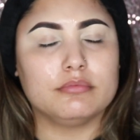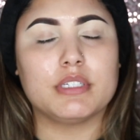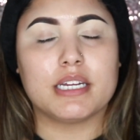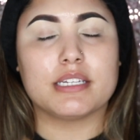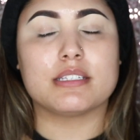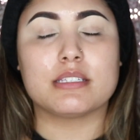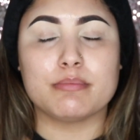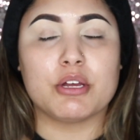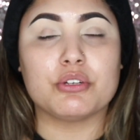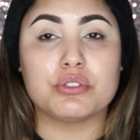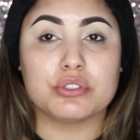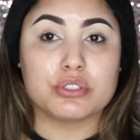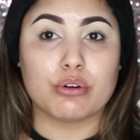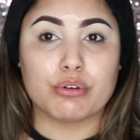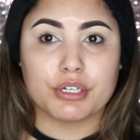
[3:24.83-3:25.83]
It smells
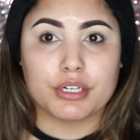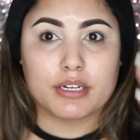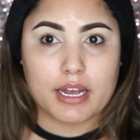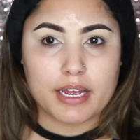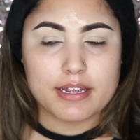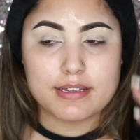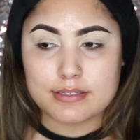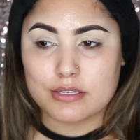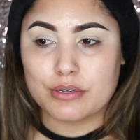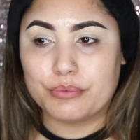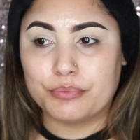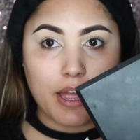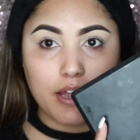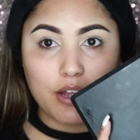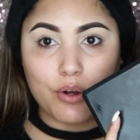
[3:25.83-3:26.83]
so good, guys.
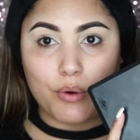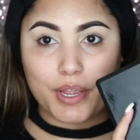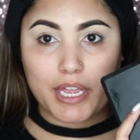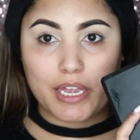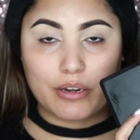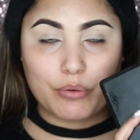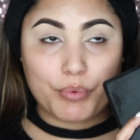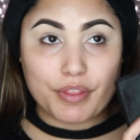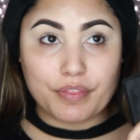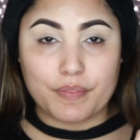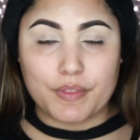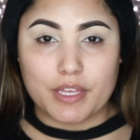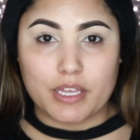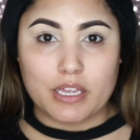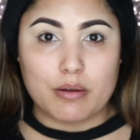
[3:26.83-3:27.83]
I'm going in with
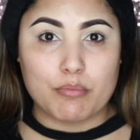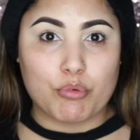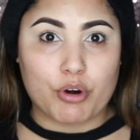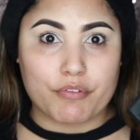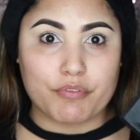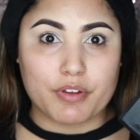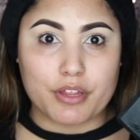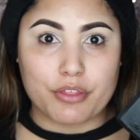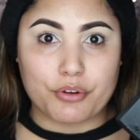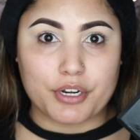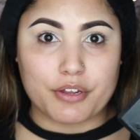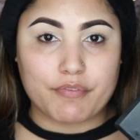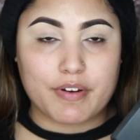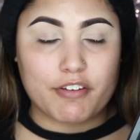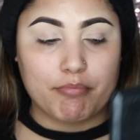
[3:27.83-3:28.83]
the Morphe
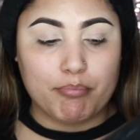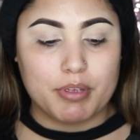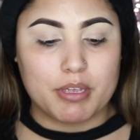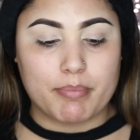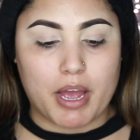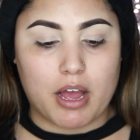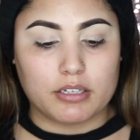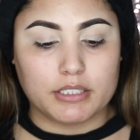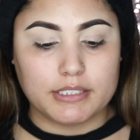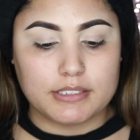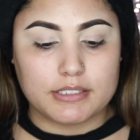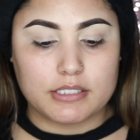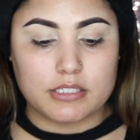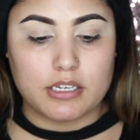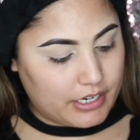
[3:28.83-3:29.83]
35B
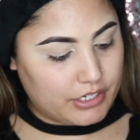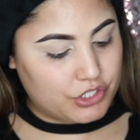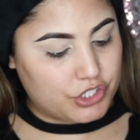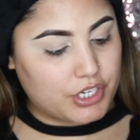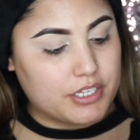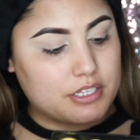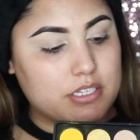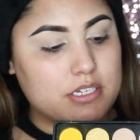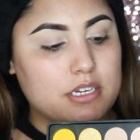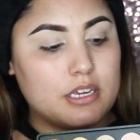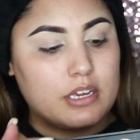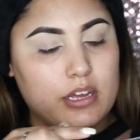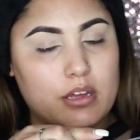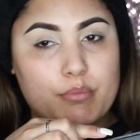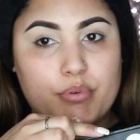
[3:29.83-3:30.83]
palette and just
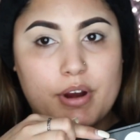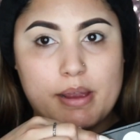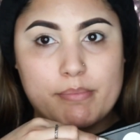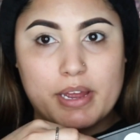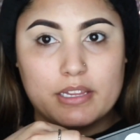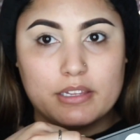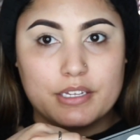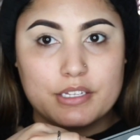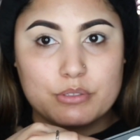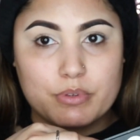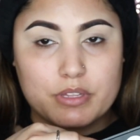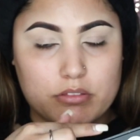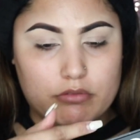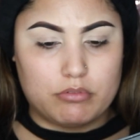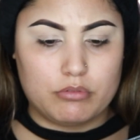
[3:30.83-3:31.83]
prime my lids with,
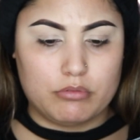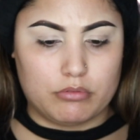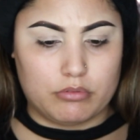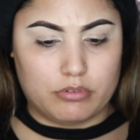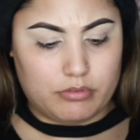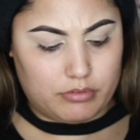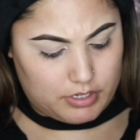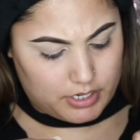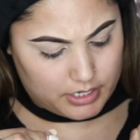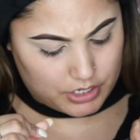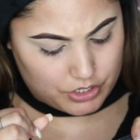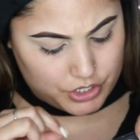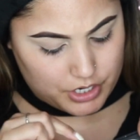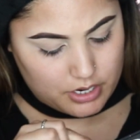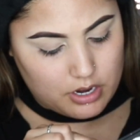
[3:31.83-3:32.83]
ooh, did I
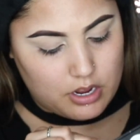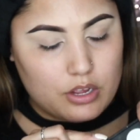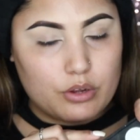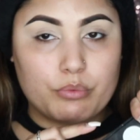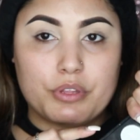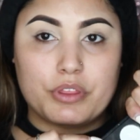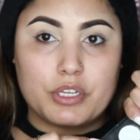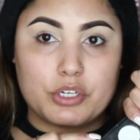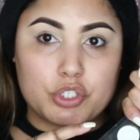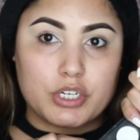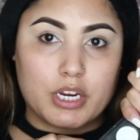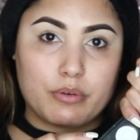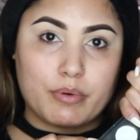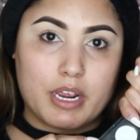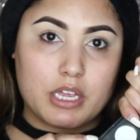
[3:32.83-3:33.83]
touch it? With this
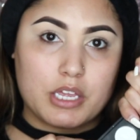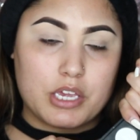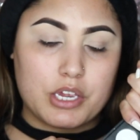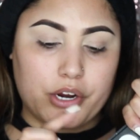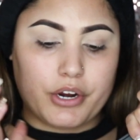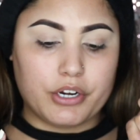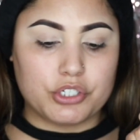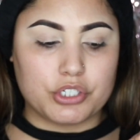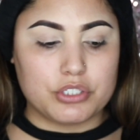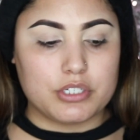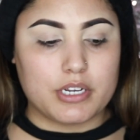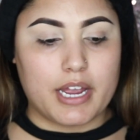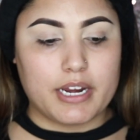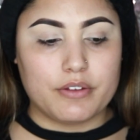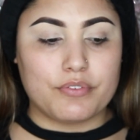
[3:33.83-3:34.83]
shade right here, just to
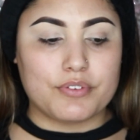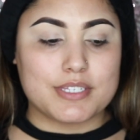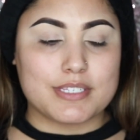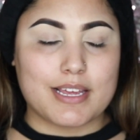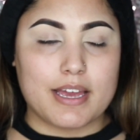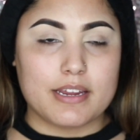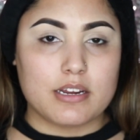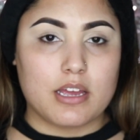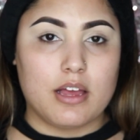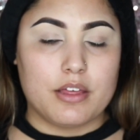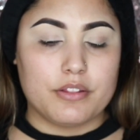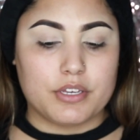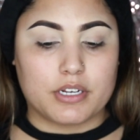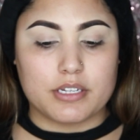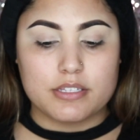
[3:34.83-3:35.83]
kind of set
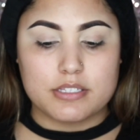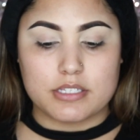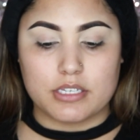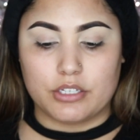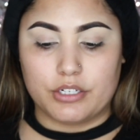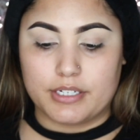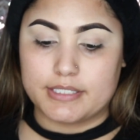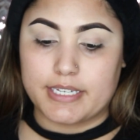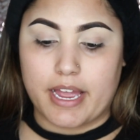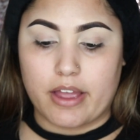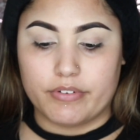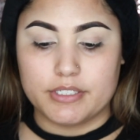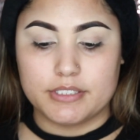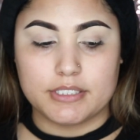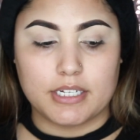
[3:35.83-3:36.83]
the concealer, because I
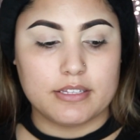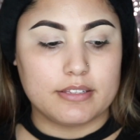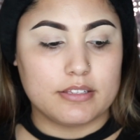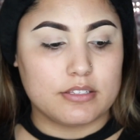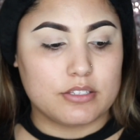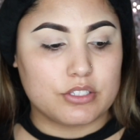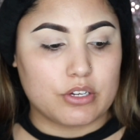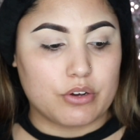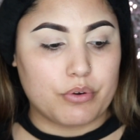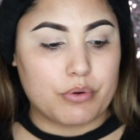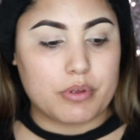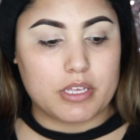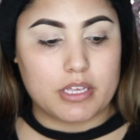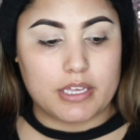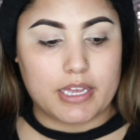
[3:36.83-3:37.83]
haven't done so
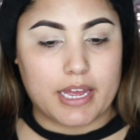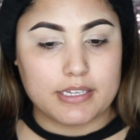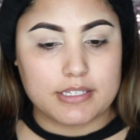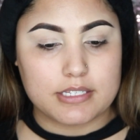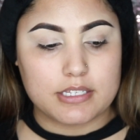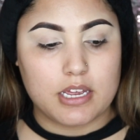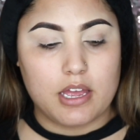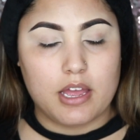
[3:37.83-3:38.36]
yet.